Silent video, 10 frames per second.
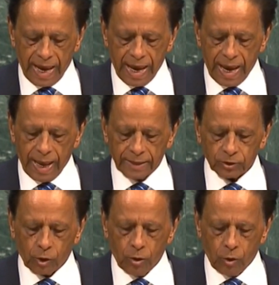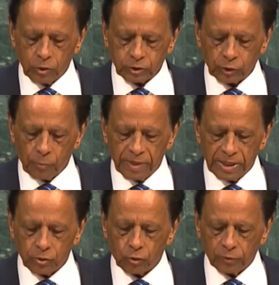There has
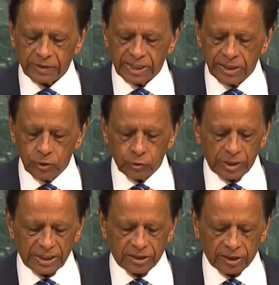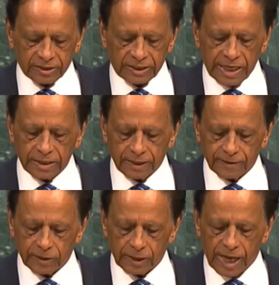also been continued and
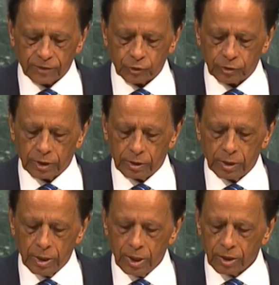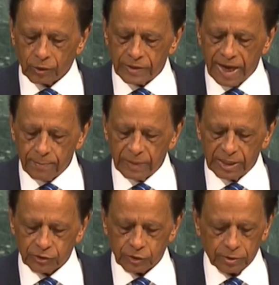sustained international
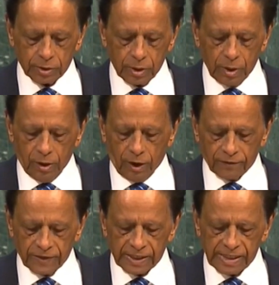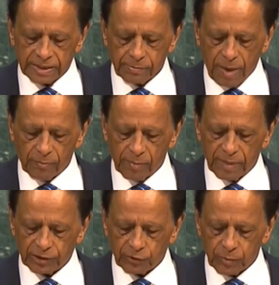condemnation of the
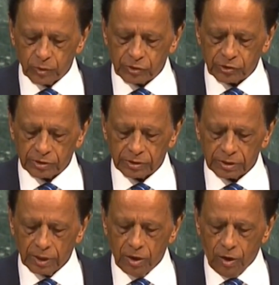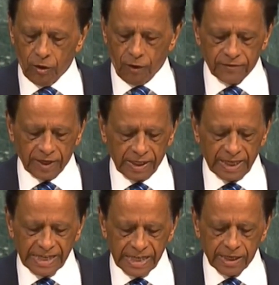dismemberment of Mauritius, of
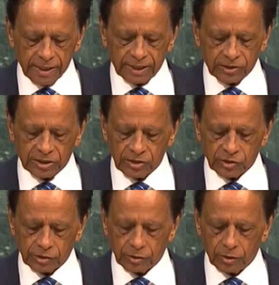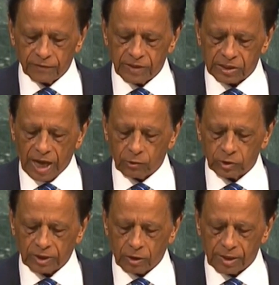the illegal excision of the
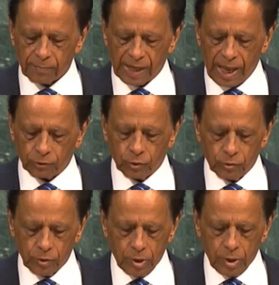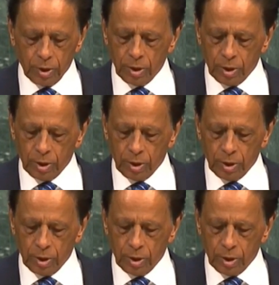Chagos archipelago,